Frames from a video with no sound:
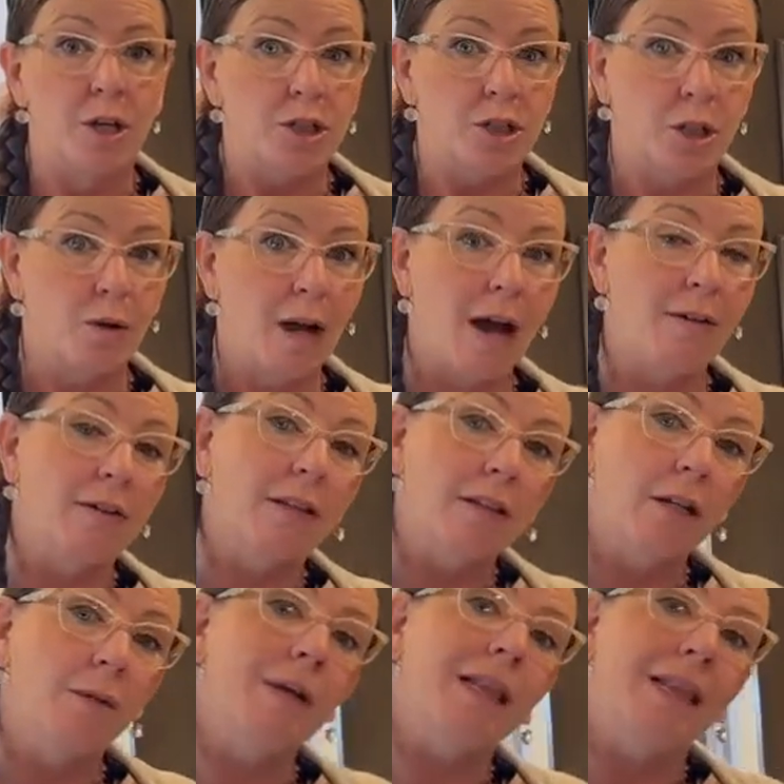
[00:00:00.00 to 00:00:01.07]
So you have a
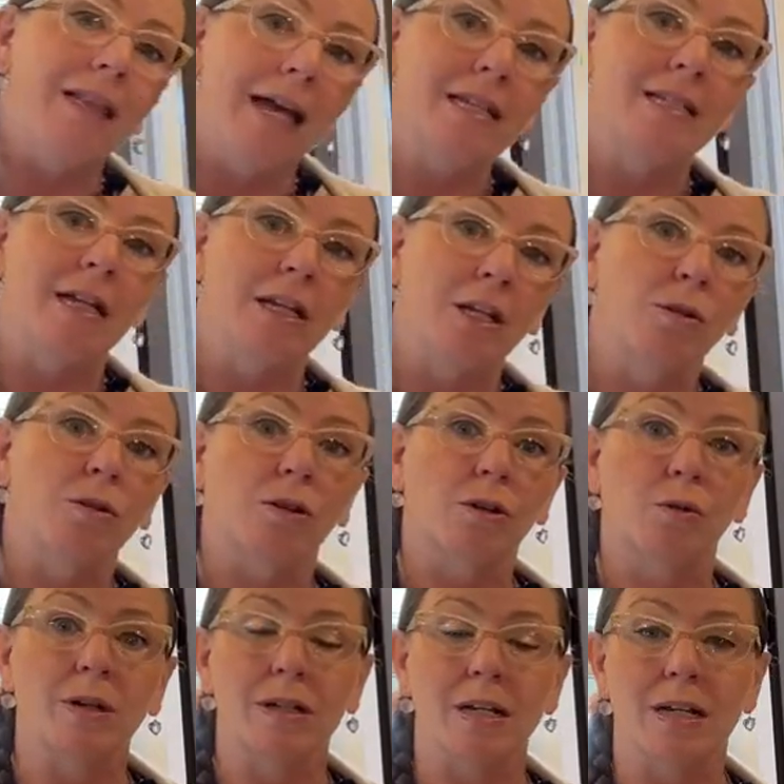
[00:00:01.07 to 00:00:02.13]
little bit less that you're
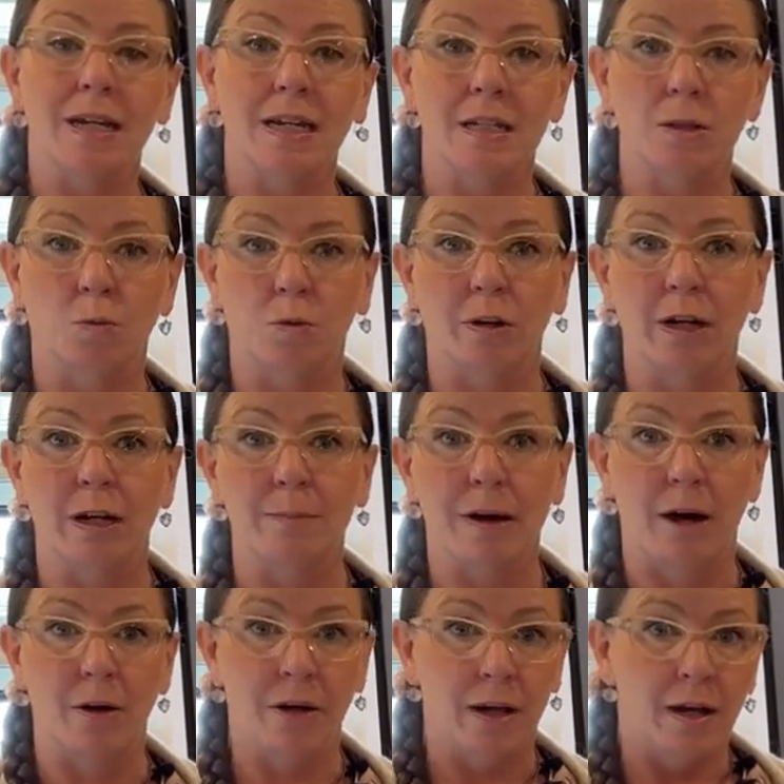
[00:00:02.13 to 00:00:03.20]
going to need to worry
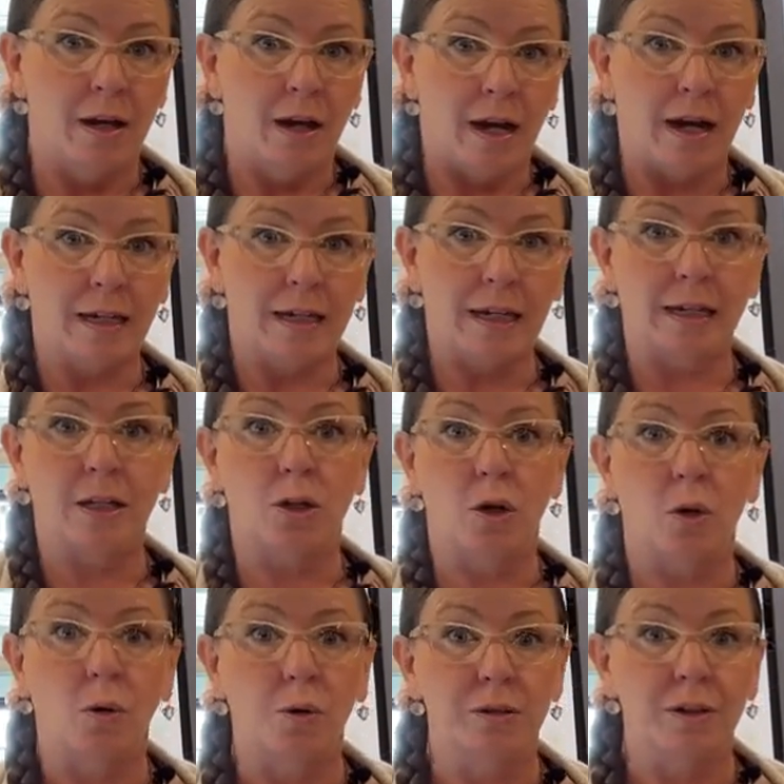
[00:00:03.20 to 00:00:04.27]
about uh, getting
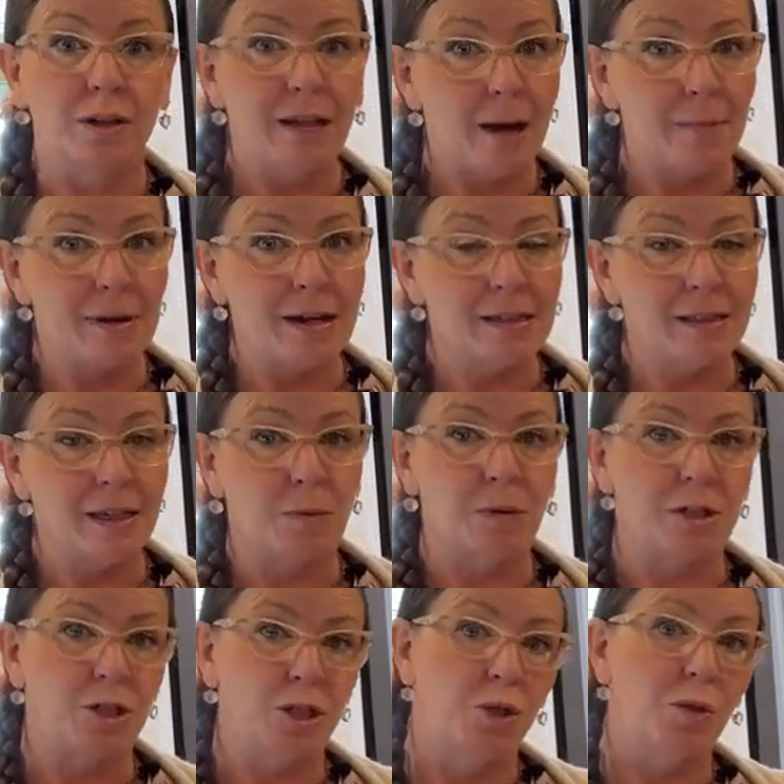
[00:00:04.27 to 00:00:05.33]
cold. That being said,
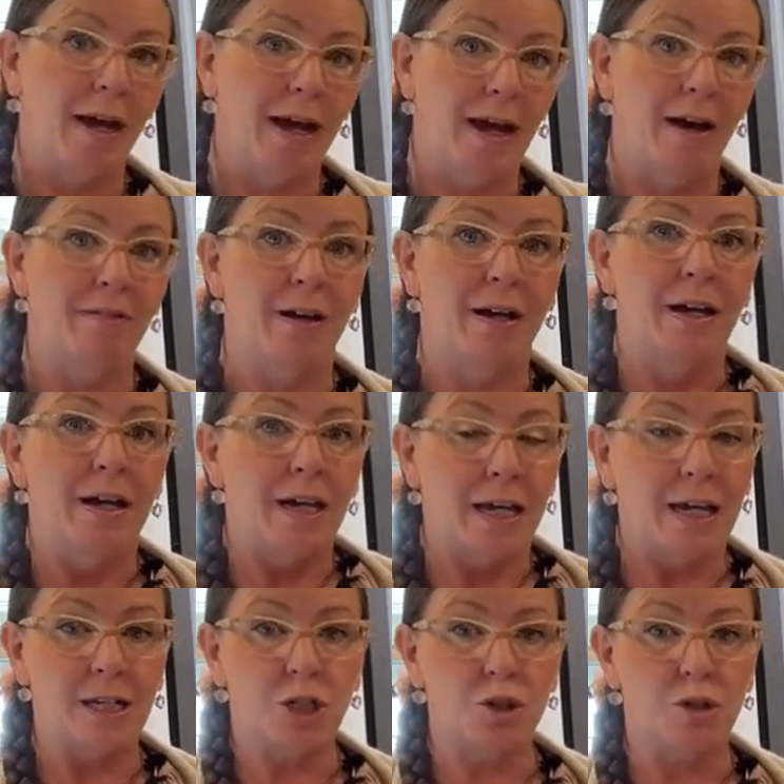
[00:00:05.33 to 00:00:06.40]
we do have
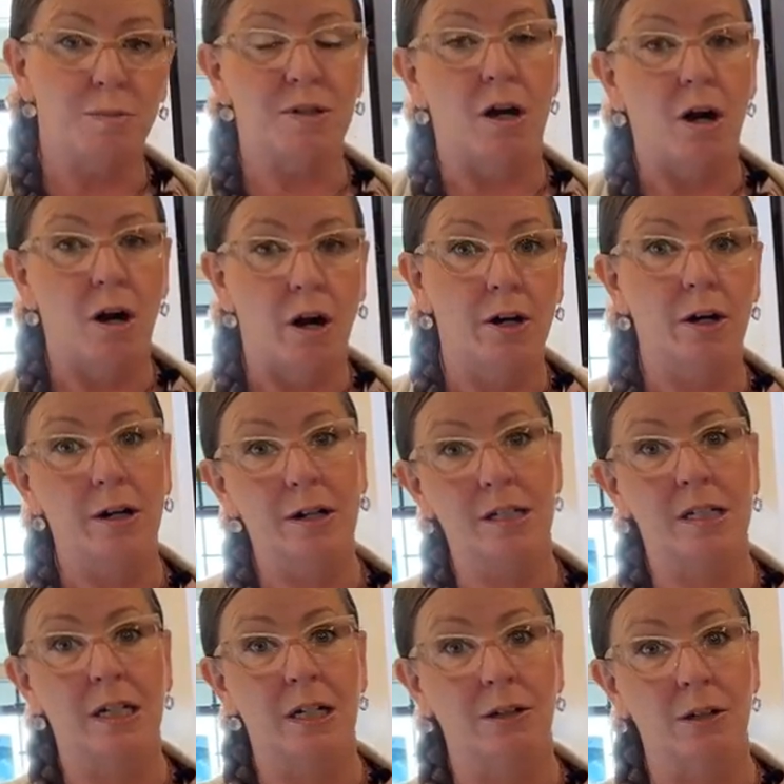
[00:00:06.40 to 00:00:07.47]
heat strips on our
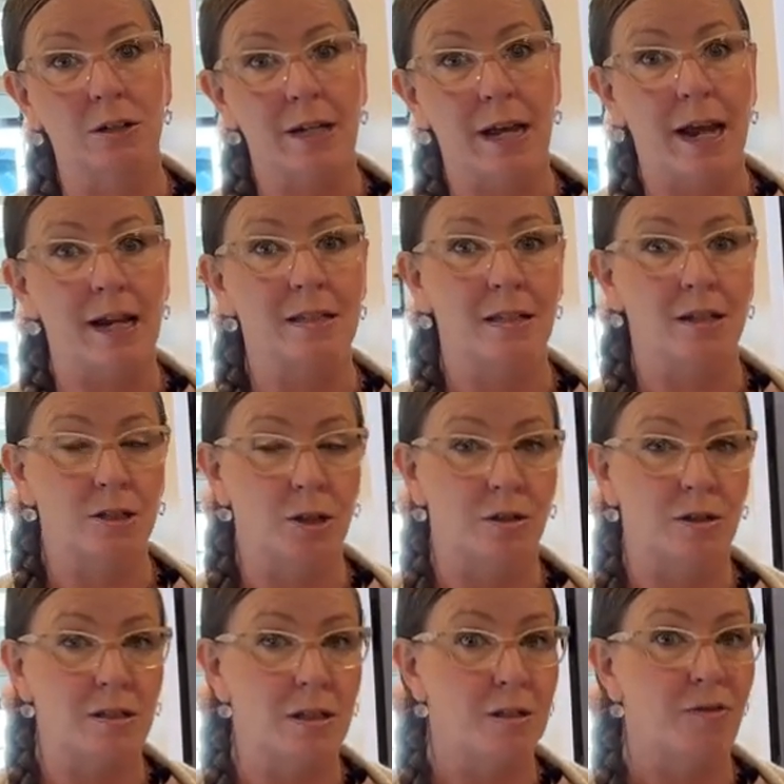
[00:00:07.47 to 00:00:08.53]
exterior tanks. So
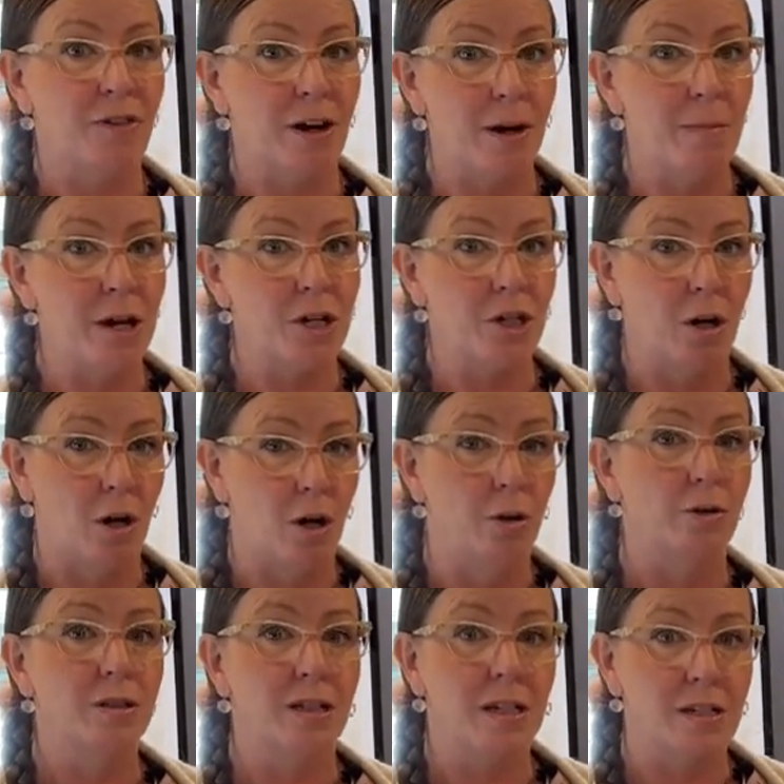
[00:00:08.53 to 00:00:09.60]
this is very much an
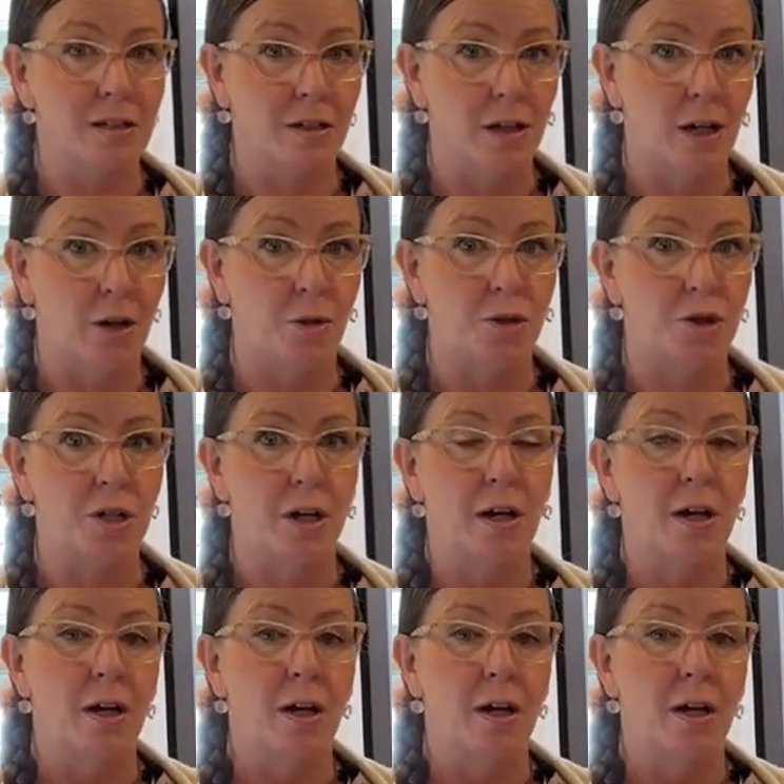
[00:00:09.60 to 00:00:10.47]
all season coach.